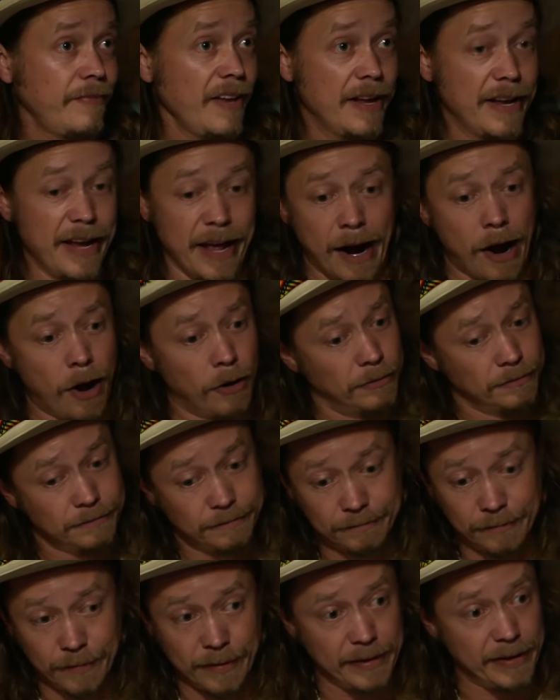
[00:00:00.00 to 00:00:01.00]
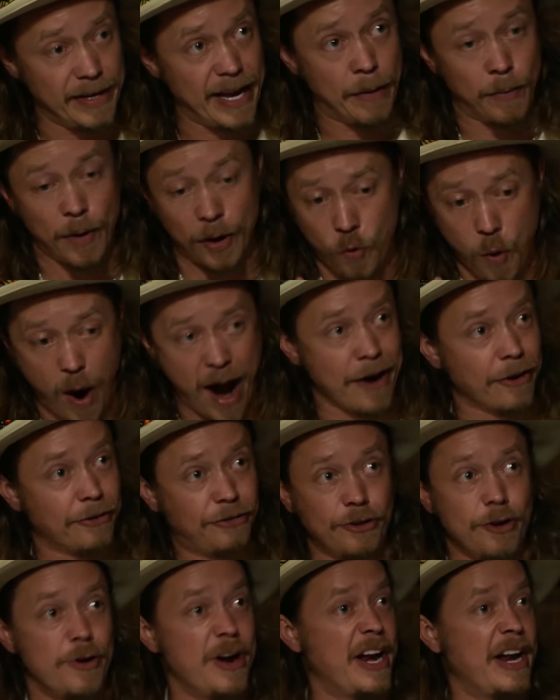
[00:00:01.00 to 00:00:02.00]
You know, it requires
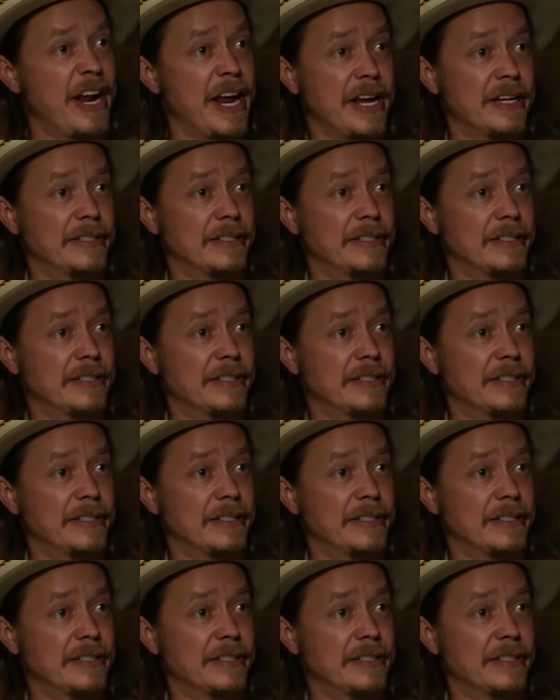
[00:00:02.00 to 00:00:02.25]
unity.